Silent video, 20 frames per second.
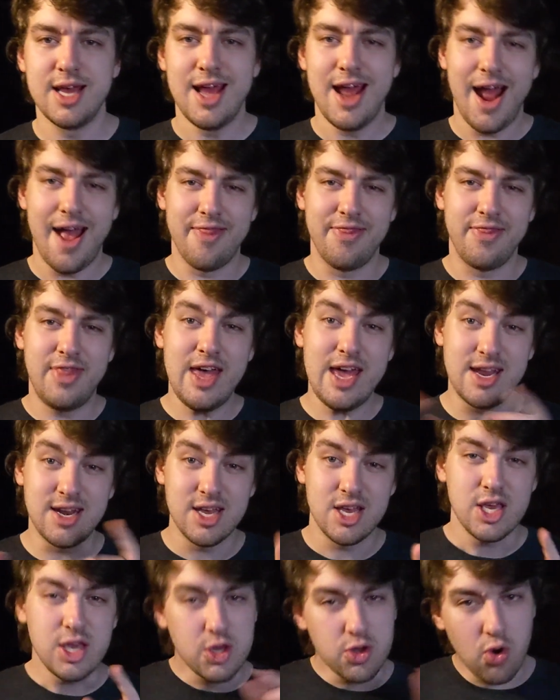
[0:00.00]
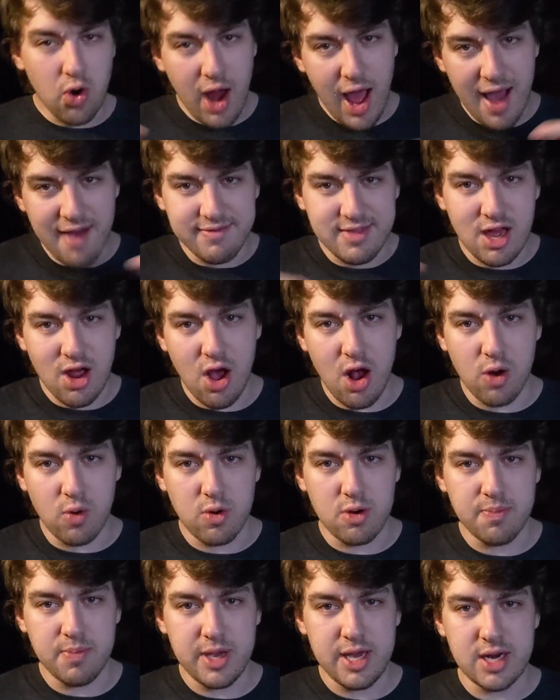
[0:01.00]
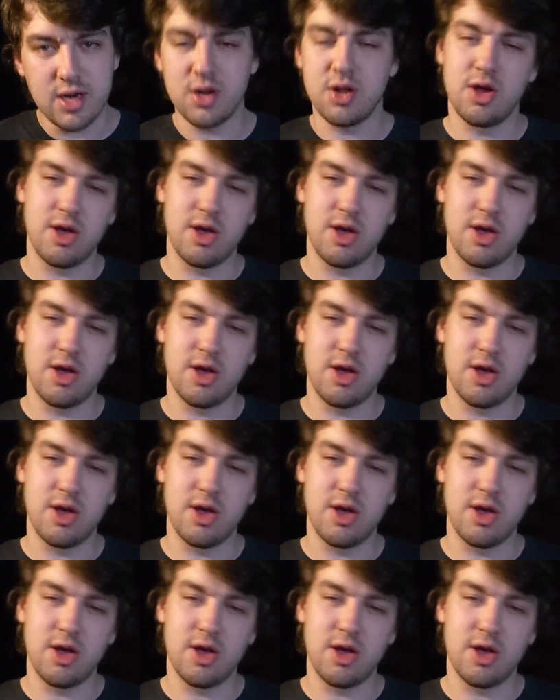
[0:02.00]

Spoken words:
and then you don't have that awkward bit